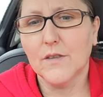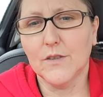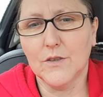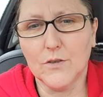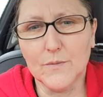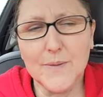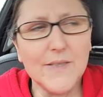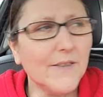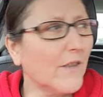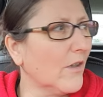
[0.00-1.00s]
you know what I
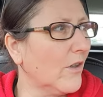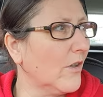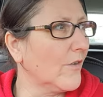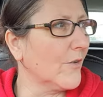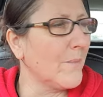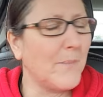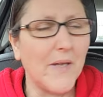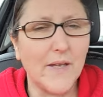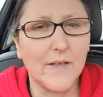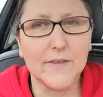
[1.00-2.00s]
mean, or they're in
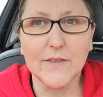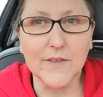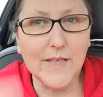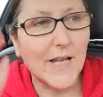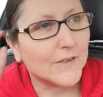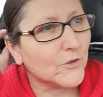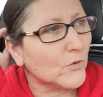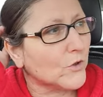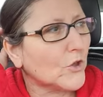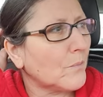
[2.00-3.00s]
pain and they can't
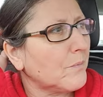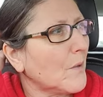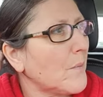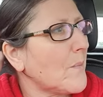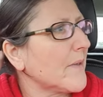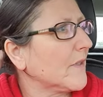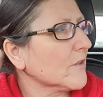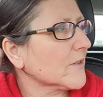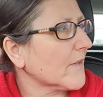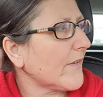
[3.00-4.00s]
do the job properly
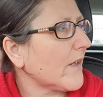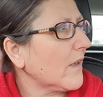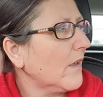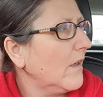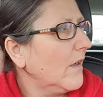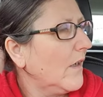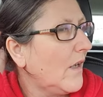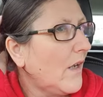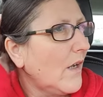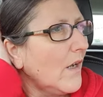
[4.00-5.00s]
because of it?
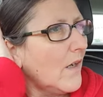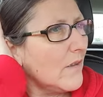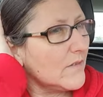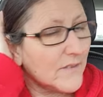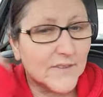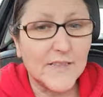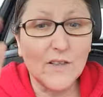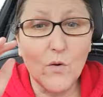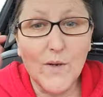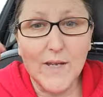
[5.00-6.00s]
Then
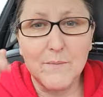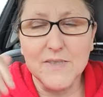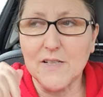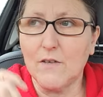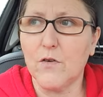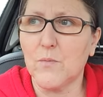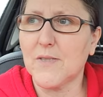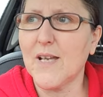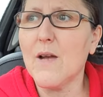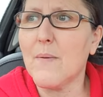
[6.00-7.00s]
I'll get myself
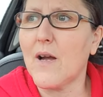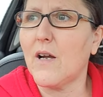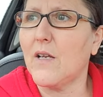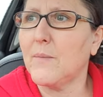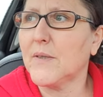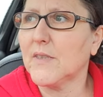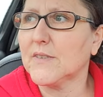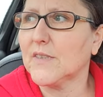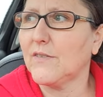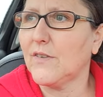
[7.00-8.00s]
upset about it,
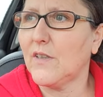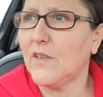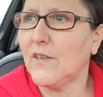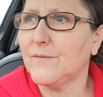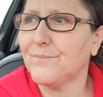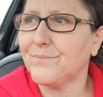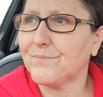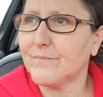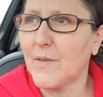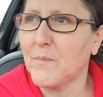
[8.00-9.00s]
because I thought,
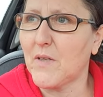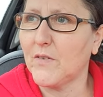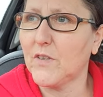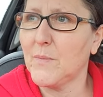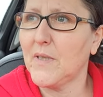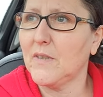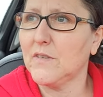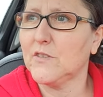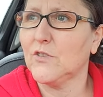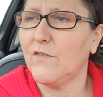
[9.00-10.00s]
I'm never going to be
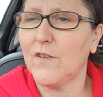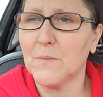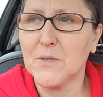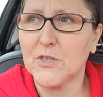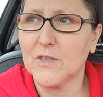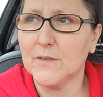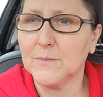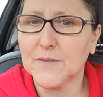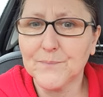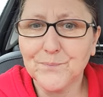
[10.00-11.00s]
able to follow my
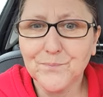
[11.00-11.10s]
dreams.